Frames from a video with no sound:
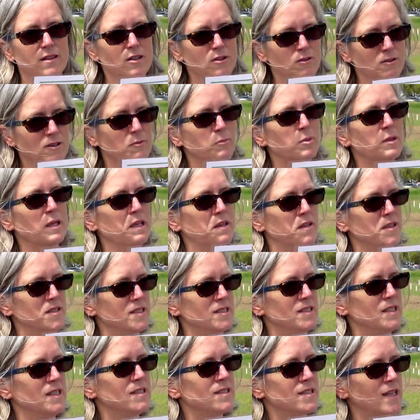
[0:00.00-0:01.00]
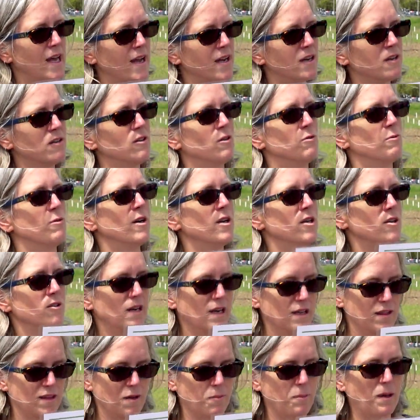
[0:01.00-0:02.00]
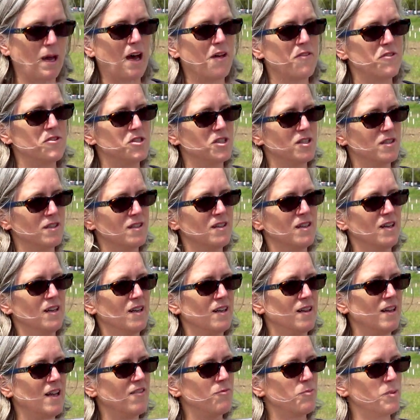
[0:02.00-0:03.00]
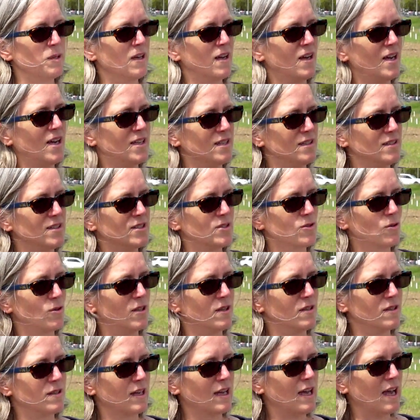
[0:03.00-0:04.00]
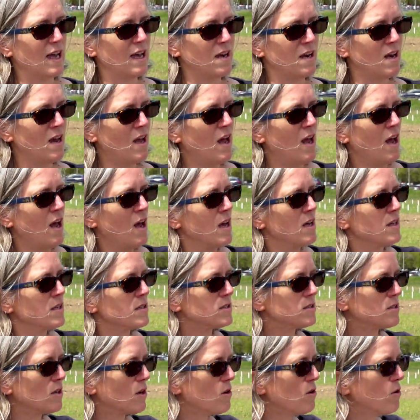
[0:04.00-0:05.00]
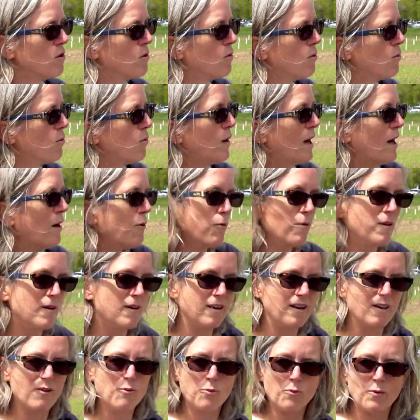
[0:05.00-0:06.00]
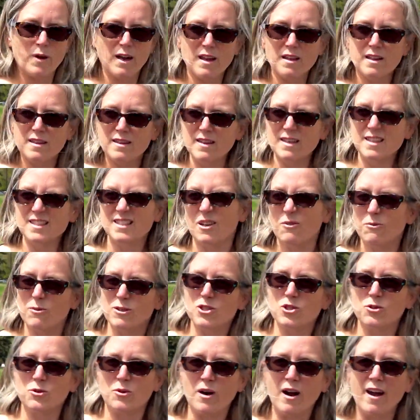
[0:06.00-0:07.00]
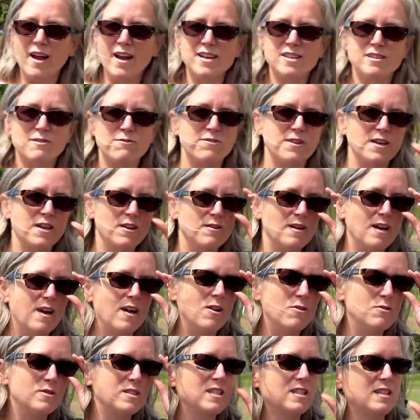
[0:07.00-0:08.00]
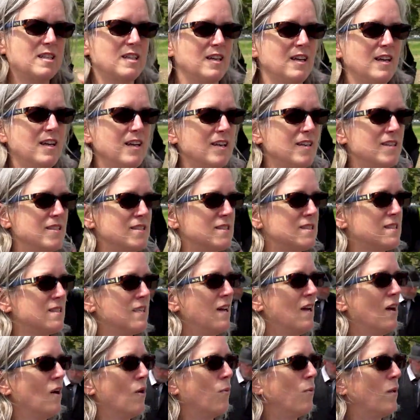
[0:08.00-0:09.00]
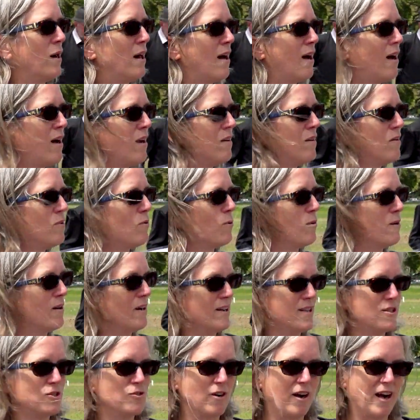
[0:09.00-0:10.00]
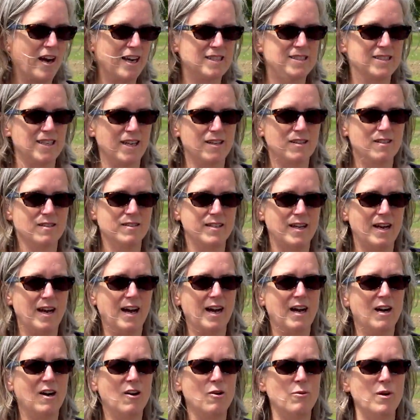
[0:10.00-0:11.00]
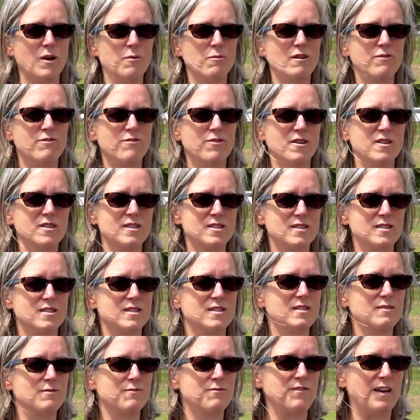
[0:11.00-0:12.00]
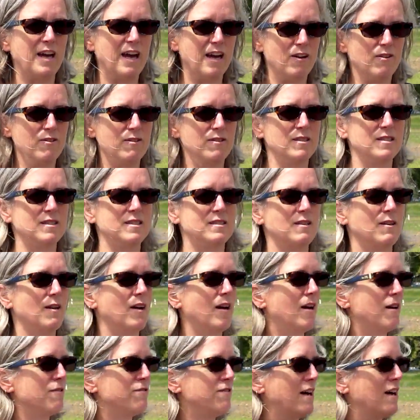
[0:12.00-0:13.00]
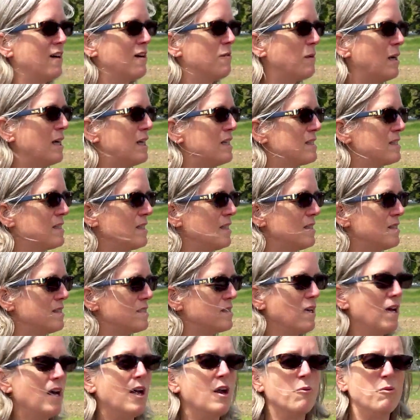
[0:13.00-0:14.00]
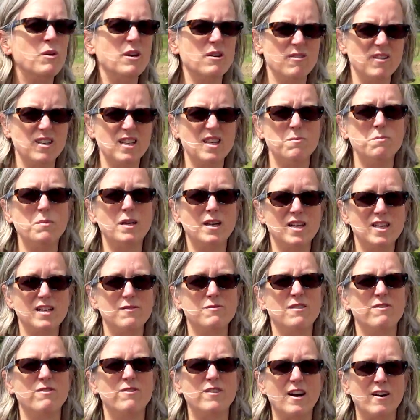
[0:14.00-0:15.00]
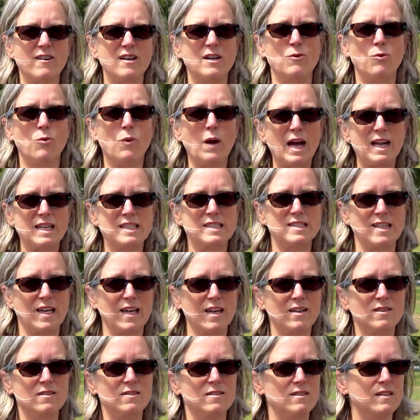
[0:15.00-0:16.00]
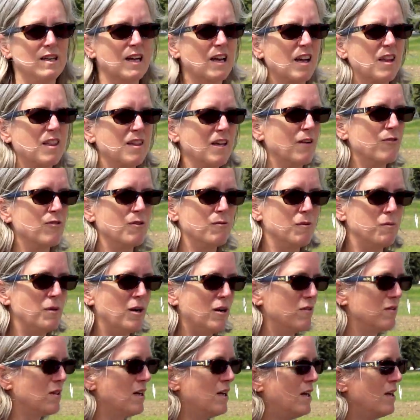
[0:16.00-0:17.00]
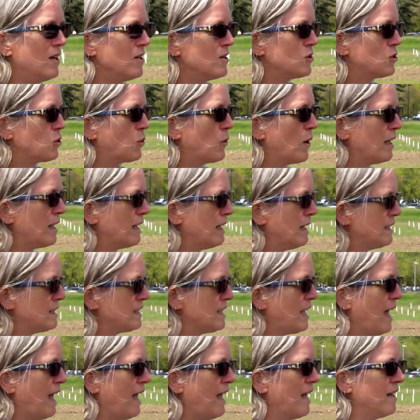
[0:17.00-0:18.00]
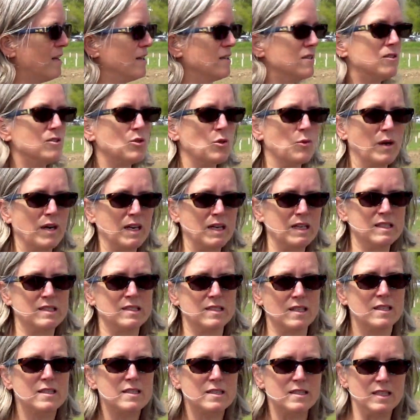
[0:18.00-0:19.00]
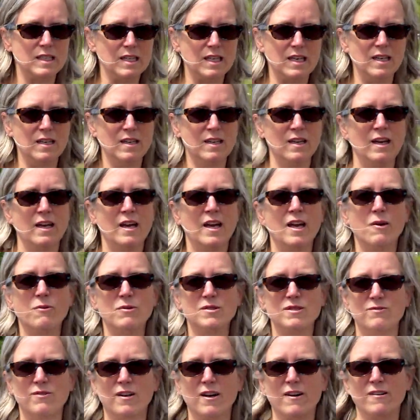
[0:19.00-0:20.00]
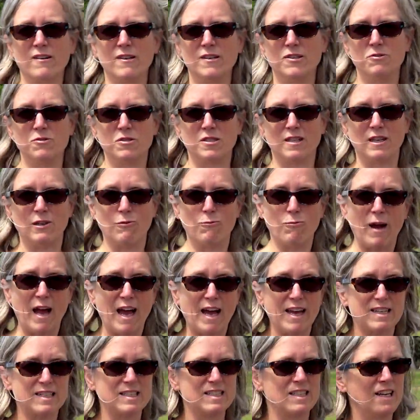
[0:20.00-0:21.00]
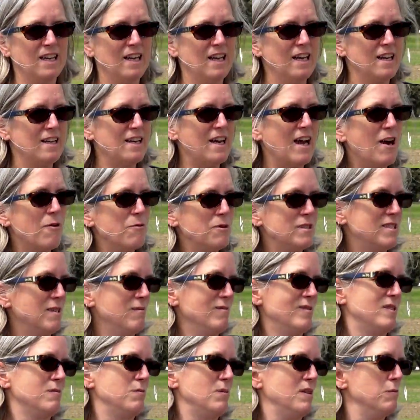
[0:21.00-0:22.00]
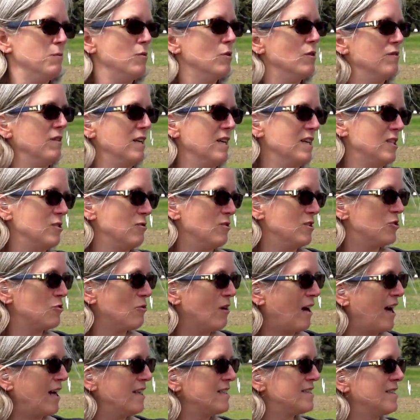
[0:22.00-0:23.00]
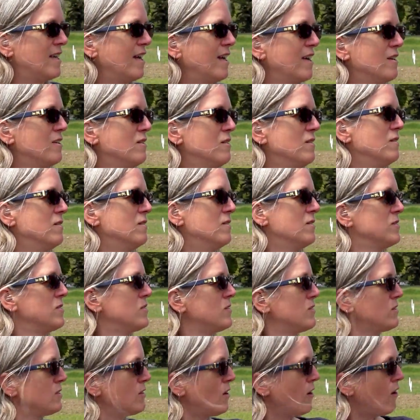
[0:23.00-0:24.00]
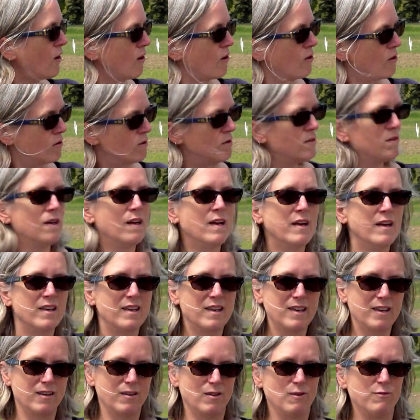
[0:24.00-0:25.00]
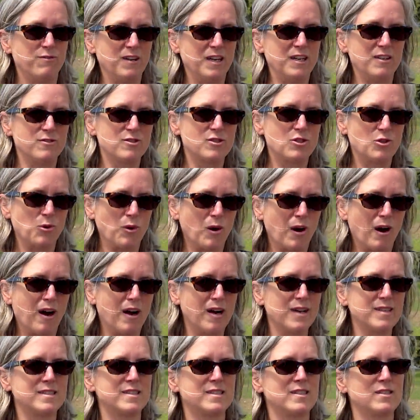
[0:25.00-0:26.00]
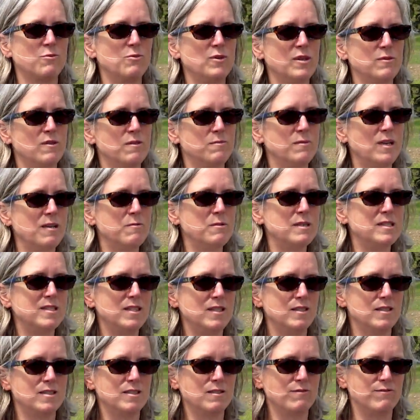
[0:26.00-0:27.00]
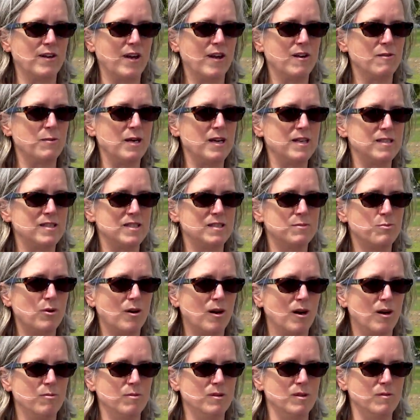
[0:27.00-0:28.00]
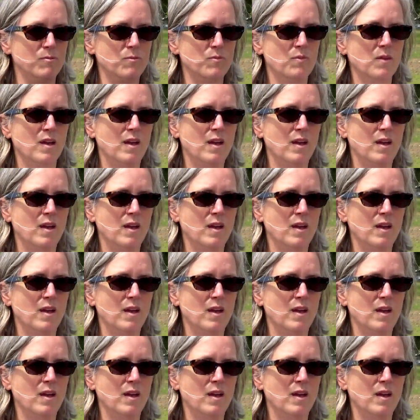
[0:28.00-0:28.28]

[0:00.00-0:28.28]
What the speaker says: complete the disease cycle where you get that pathogen left behind in the soil again. So one of the things that we're trying to figure out is, well, we're in a dry cycle now. When we first found aphanomyces, we were in the middle of a very wet cycle. Like I think from about 2010 to 2016, it was very unusually wet. Now we seem to be moving into a dry cycle. So, fingers crossed, we will maybe see this aphanomyces problem